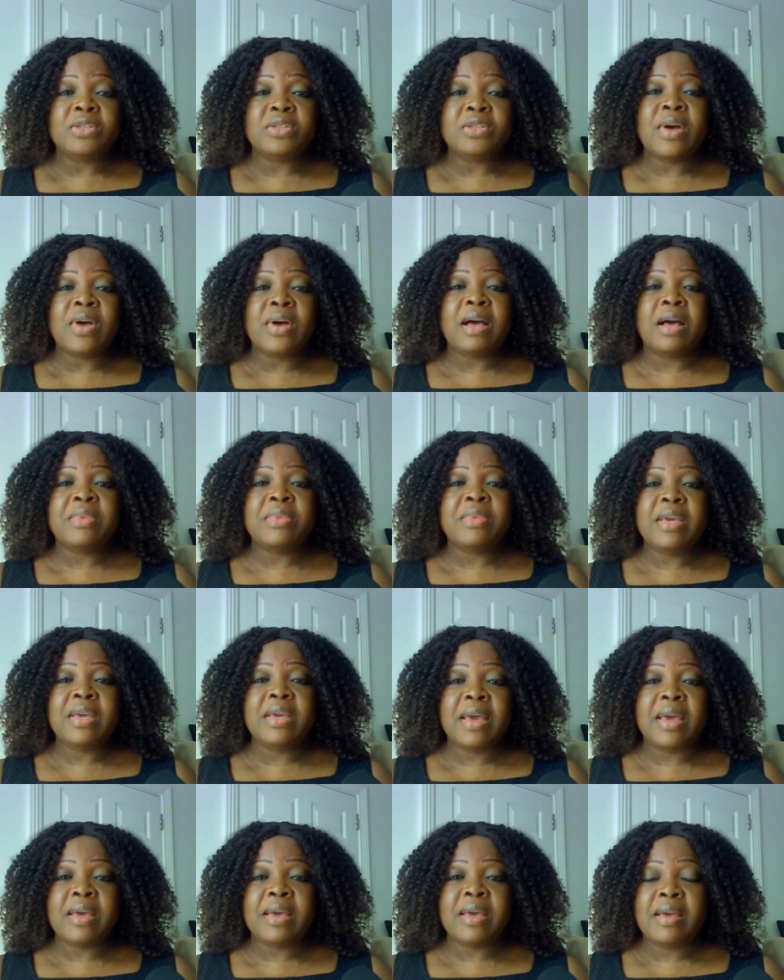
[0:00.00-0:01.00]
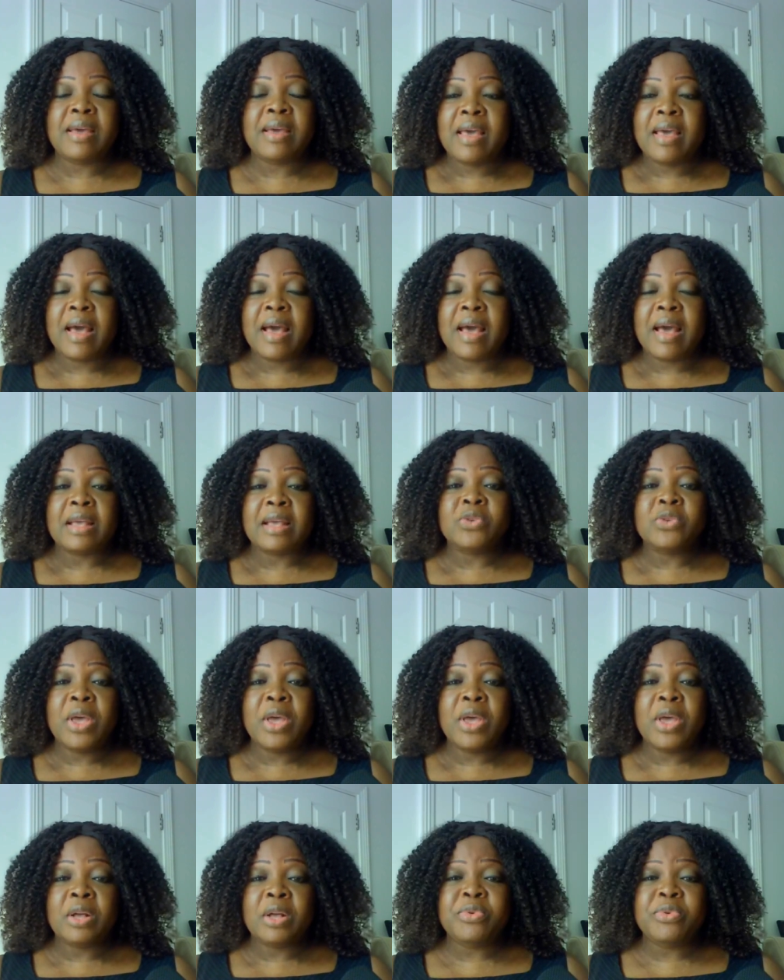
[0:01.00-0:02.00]
So I'm here uh,
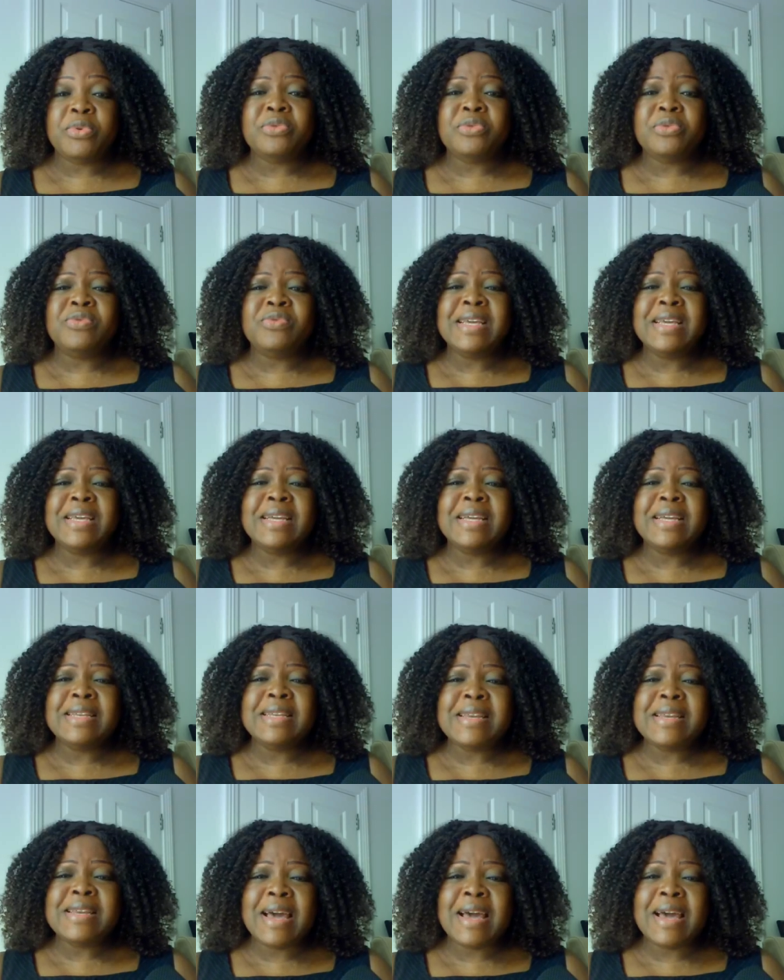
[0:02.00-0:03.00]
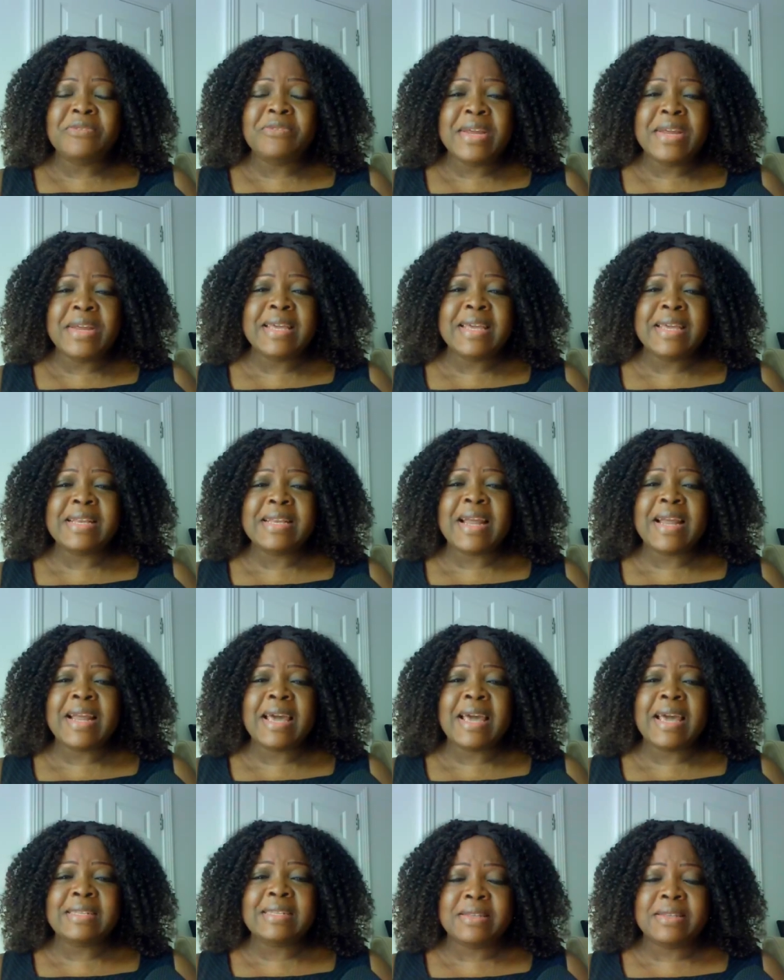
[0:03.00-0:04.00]
to help you reignite,
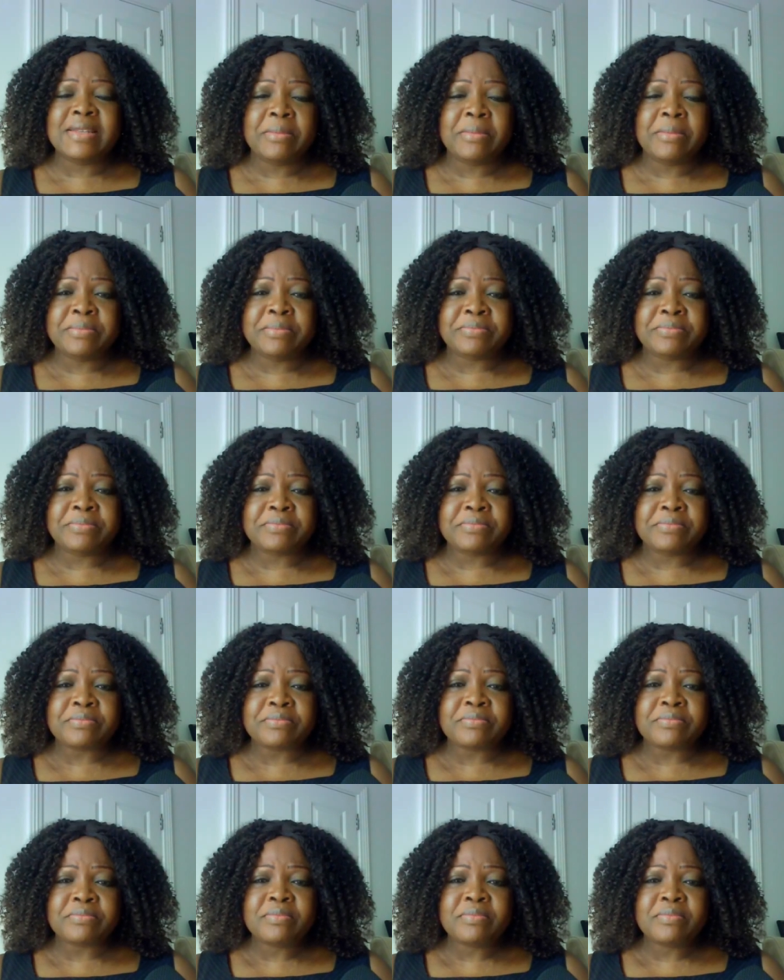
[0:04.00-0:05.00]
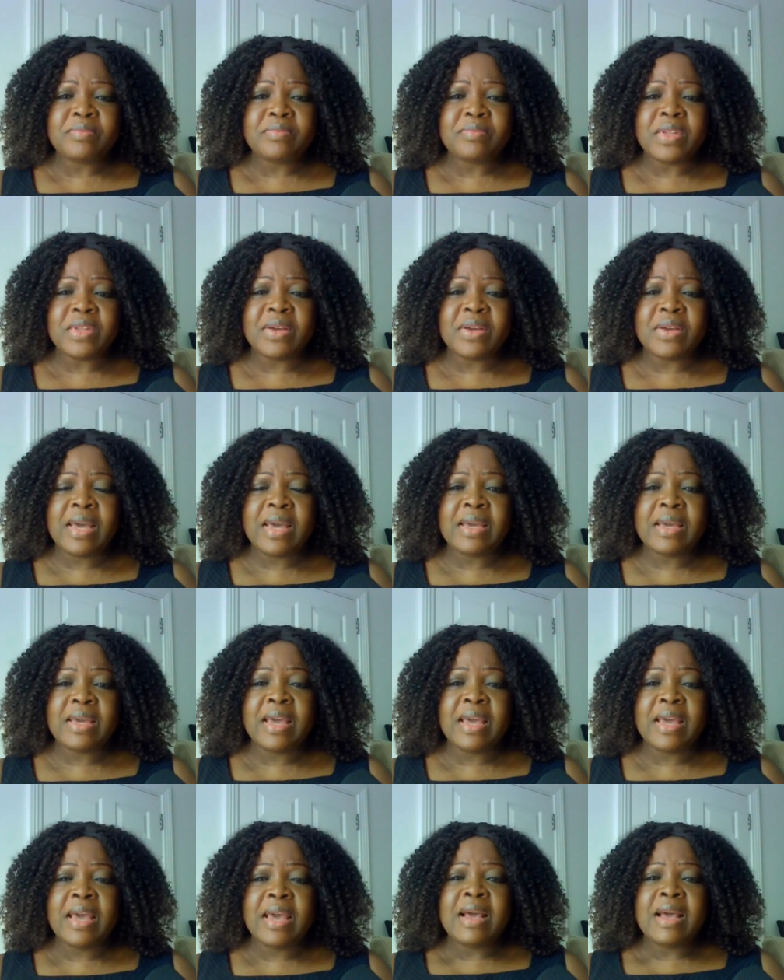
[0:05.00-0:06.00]
reignite them.
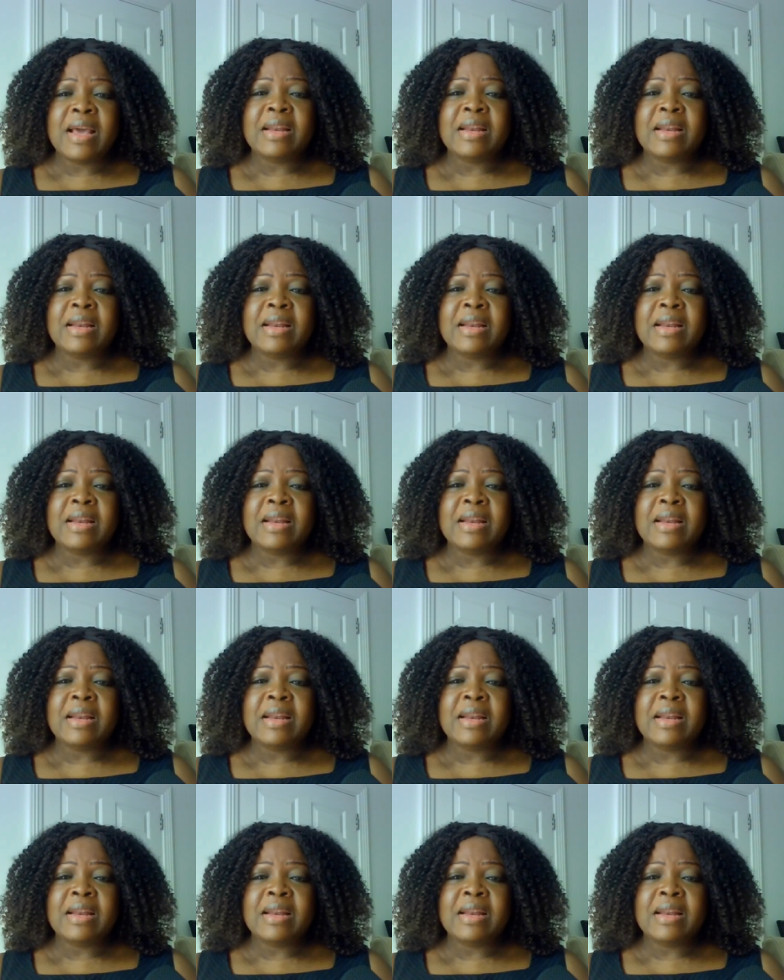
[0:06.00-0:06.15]
Okay?